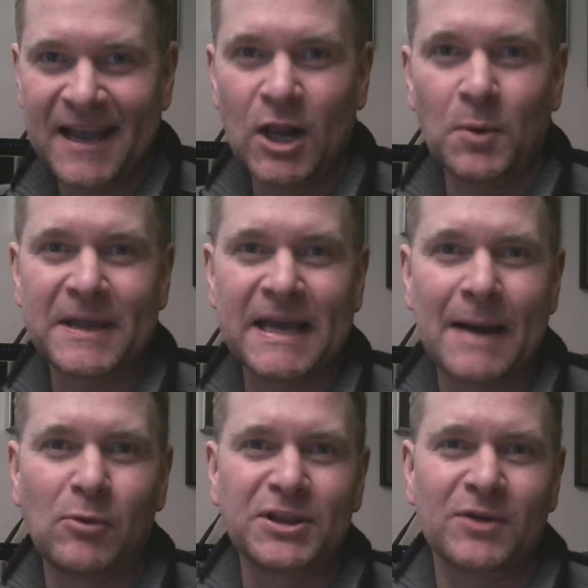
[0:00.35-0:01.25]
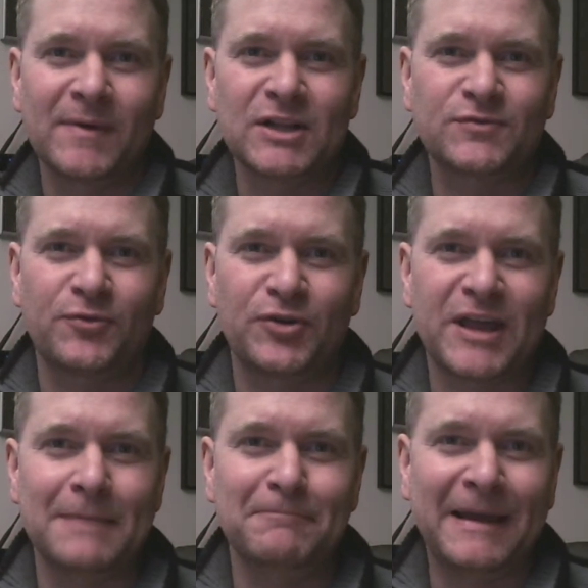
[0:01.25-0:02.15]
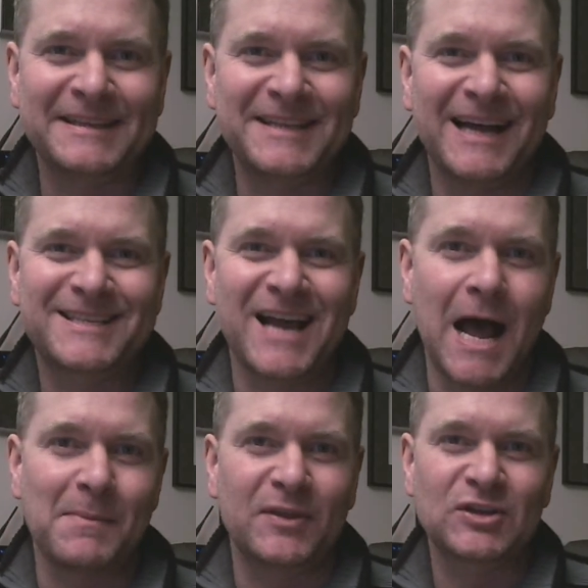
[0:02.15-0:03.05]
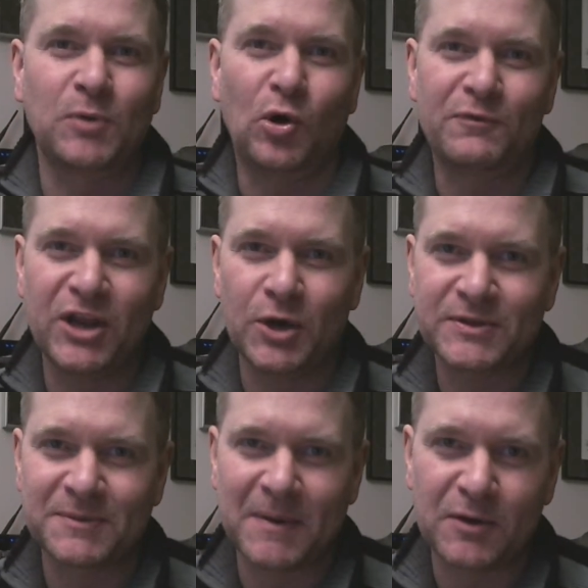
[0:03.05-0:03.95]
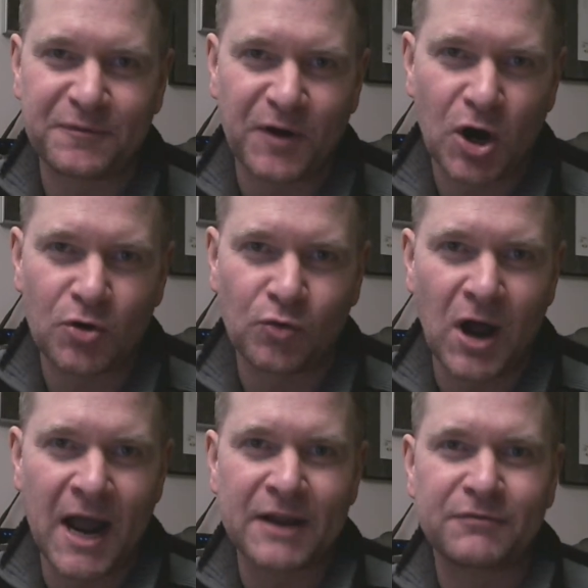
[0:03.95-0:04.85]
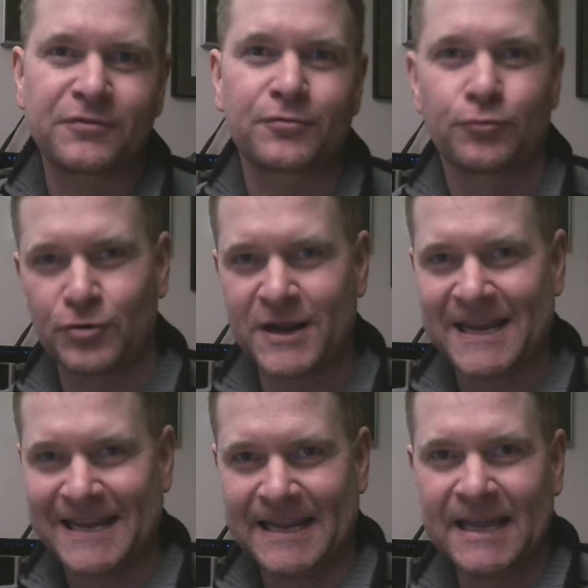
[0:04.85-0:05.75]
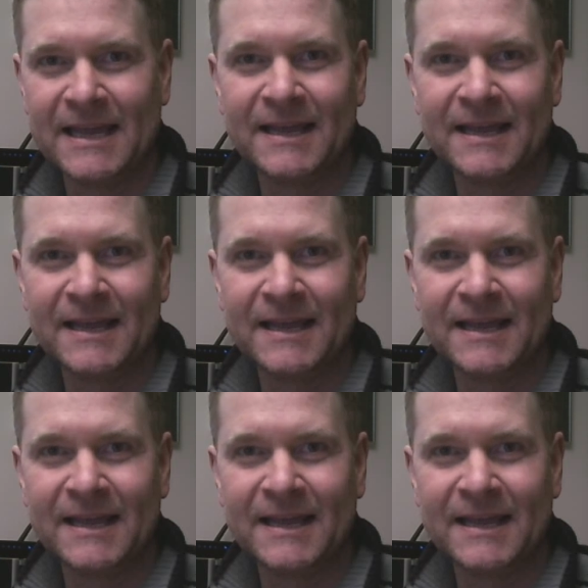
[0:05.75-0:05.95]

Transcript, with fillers: Hello again, I'm Rodney Reynolds from 3 and this poll video is about Far Cry 3.